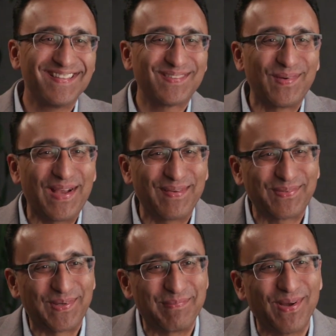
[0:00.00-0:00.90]
and so
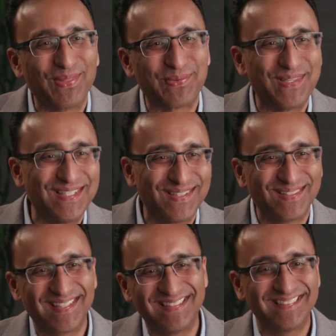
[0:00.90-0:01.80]
after about three
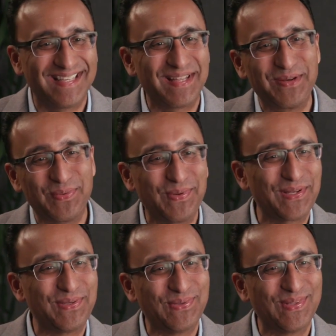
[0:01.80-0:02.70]
years, I said, I don't
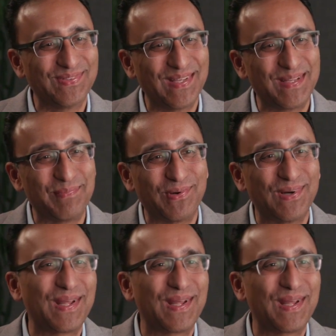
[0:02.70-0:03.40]
want to do this anymore.